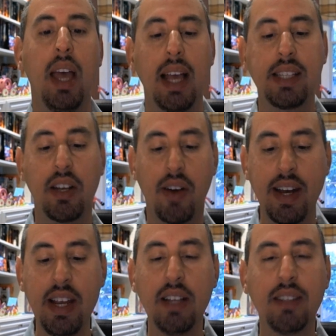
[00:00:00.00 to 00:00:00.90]
Is there
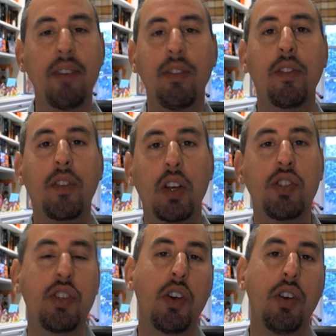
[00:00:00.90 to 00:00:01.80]
any level of
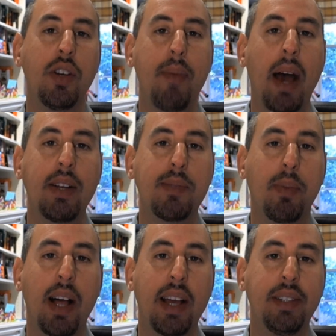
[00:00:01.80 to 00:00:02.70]
concern about his play?